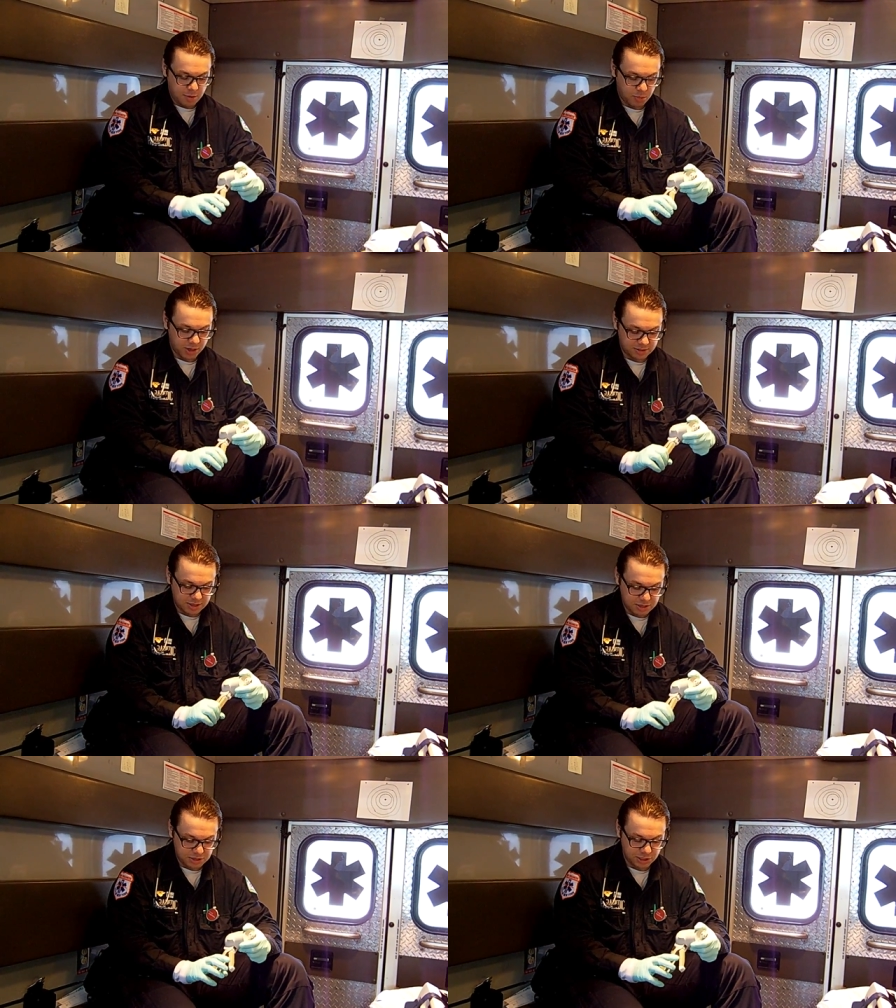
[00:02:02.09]
but
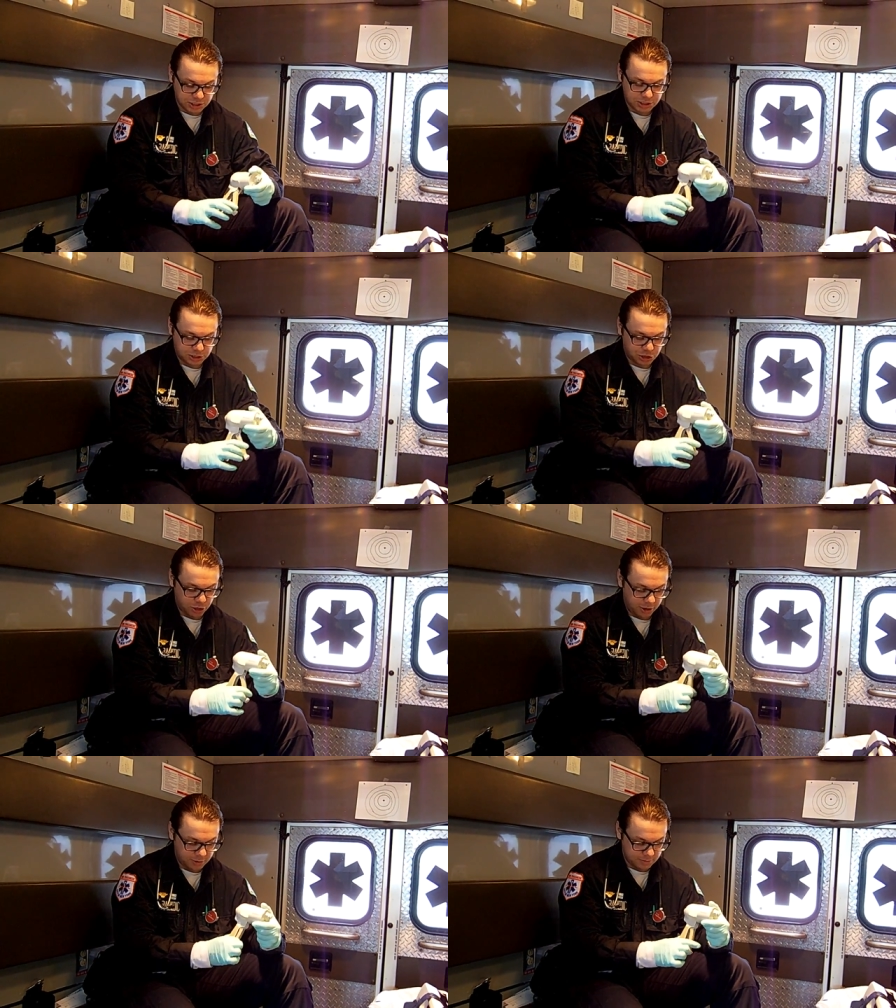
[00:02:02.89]
this is a
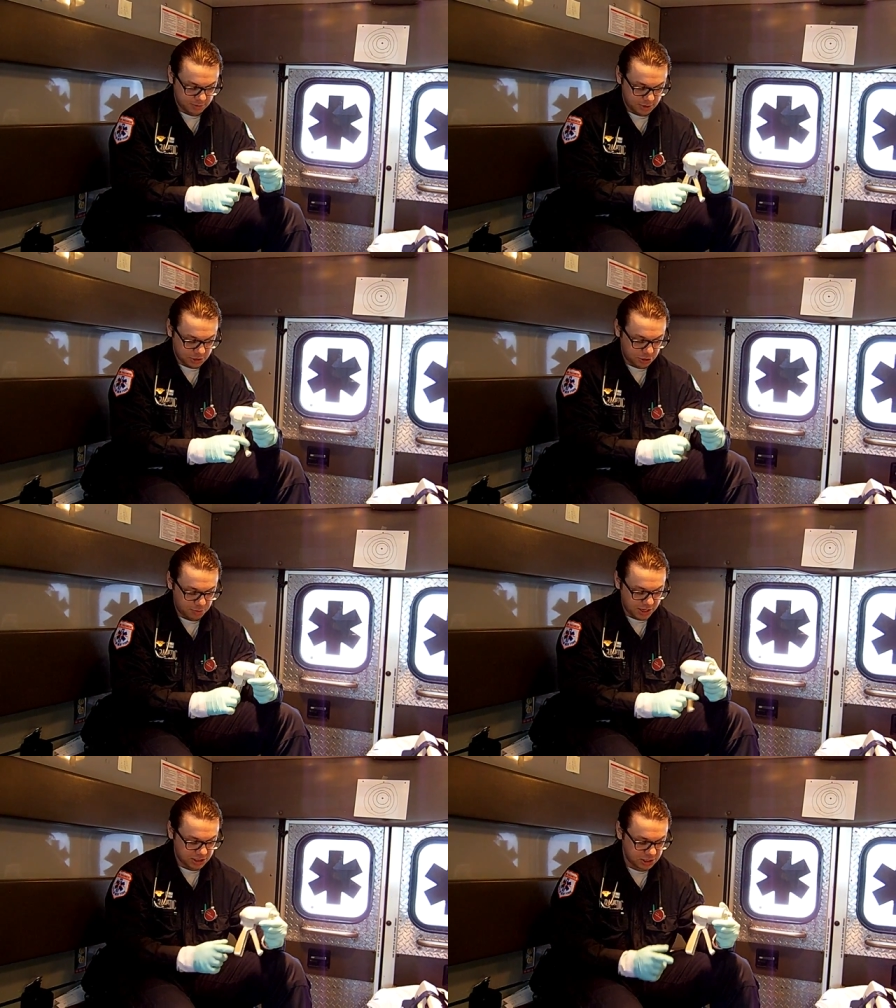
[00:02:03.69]
trigger. So
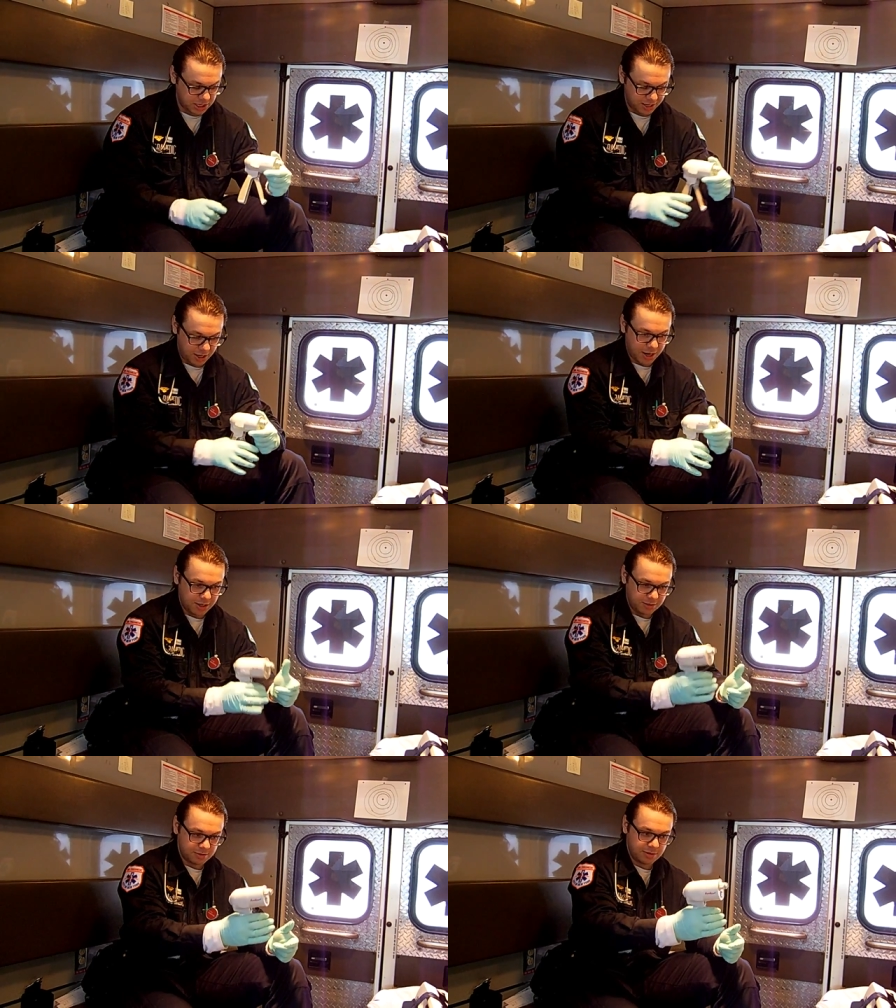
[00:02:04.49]
imagine it's like a
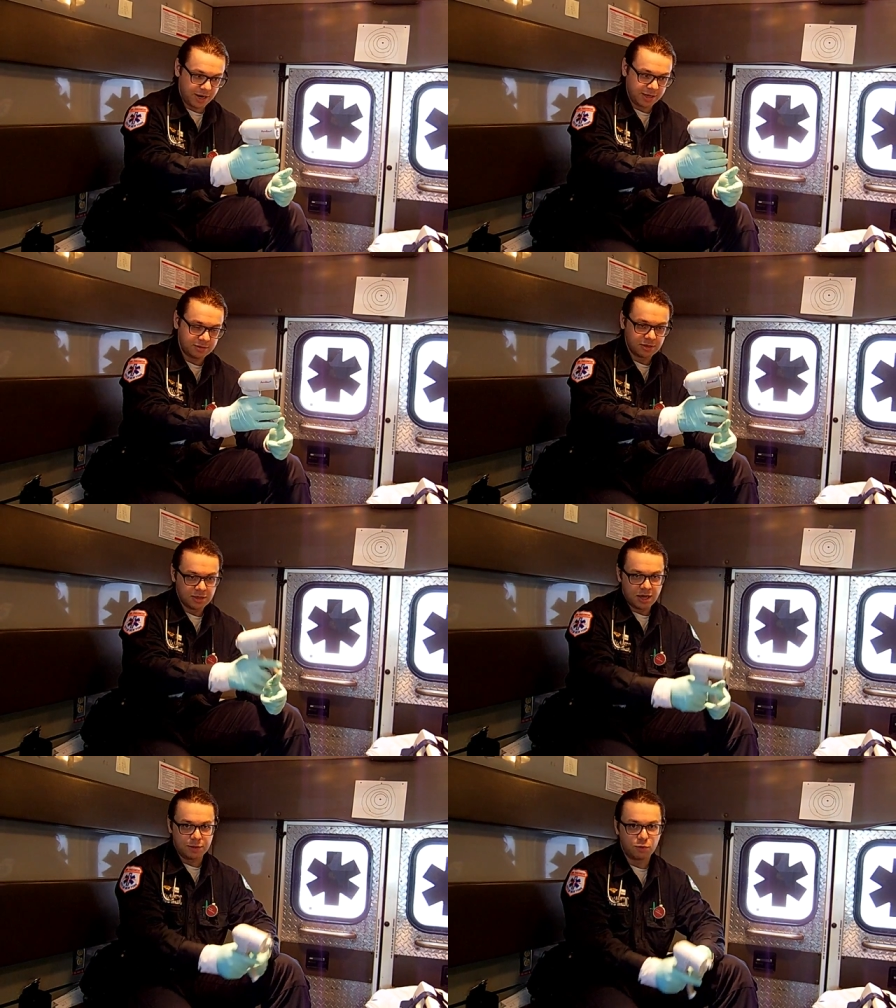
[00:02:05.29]
gun, right?
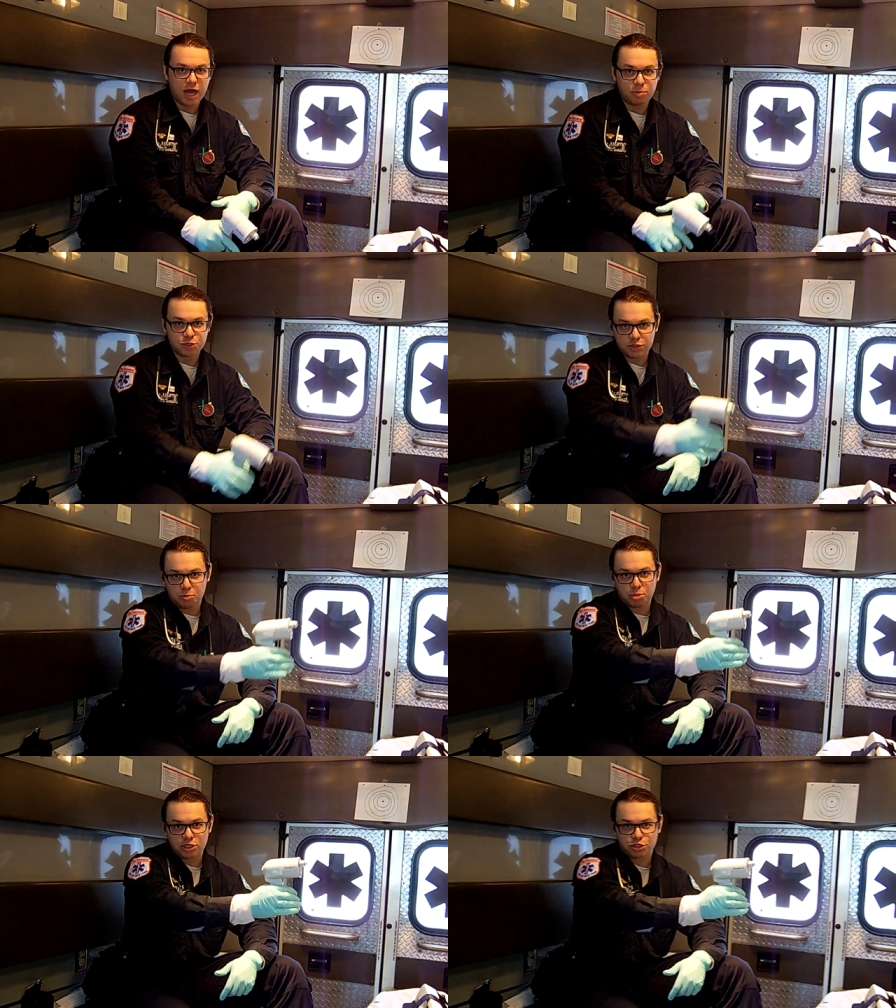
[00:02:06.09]
And what happens when I
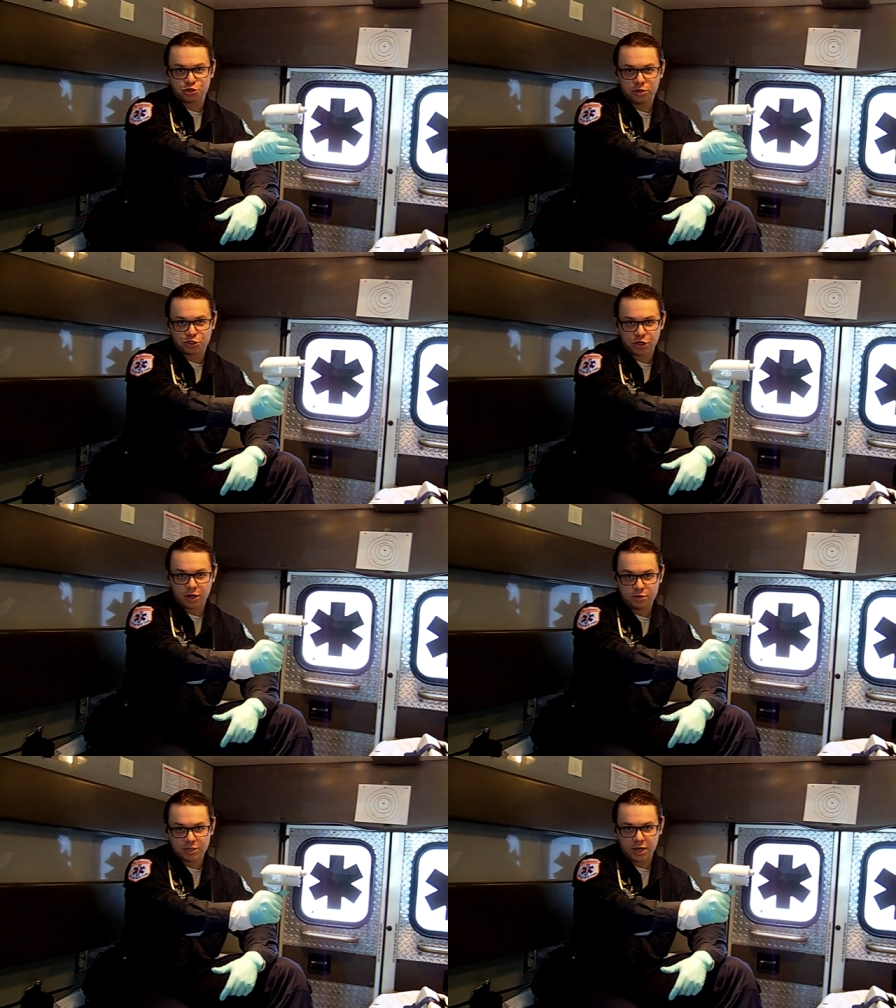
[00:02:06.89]
press a
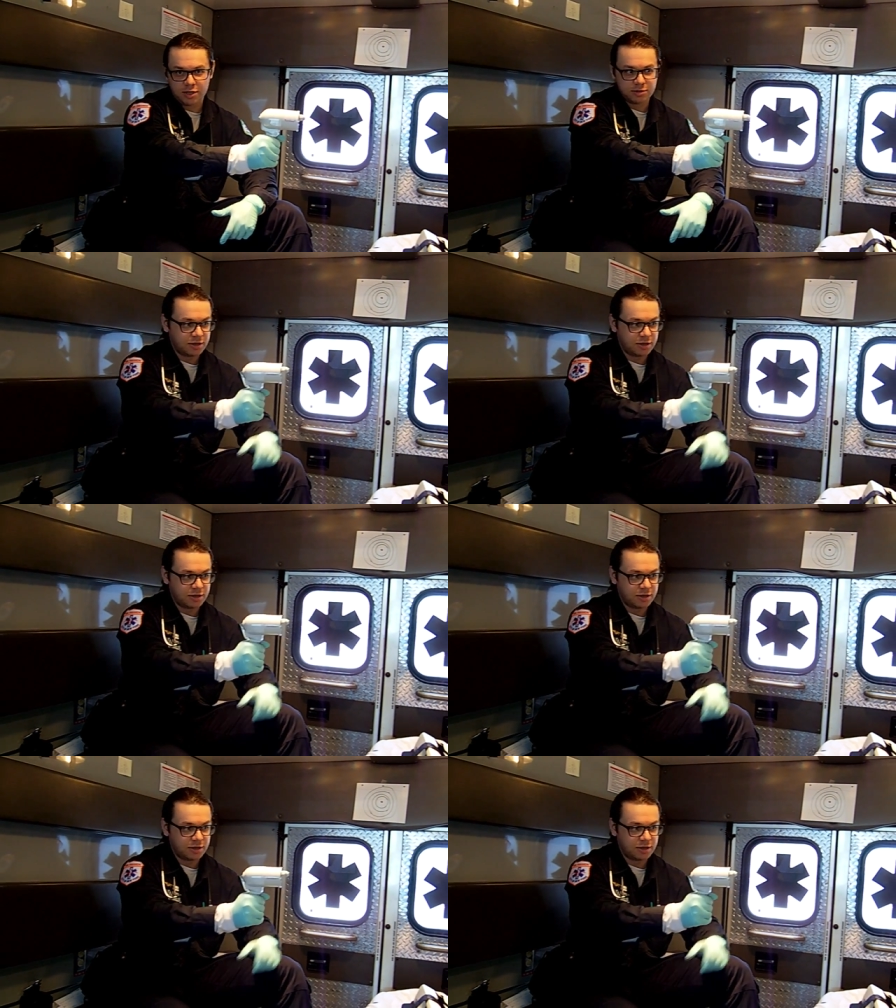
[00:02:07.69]
trigger on the gun?